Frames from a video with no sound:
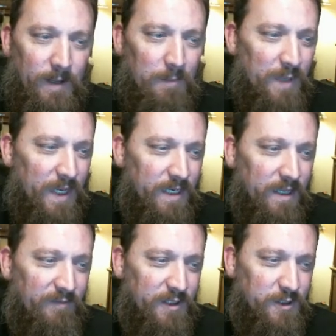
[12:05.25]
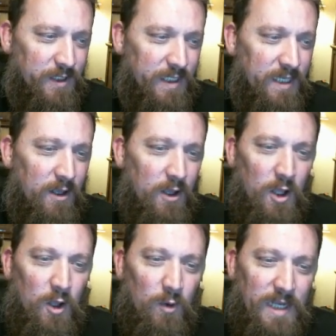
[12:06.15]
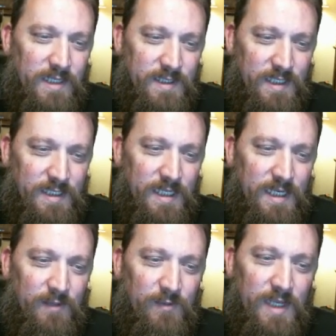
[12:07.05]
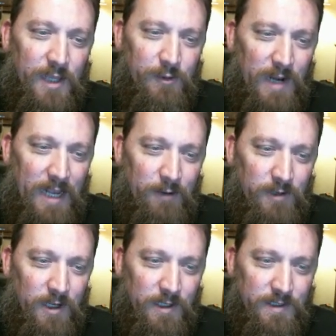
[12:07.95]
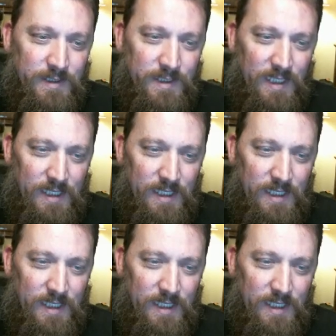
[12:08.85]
But eventually, I send in the other Aggradons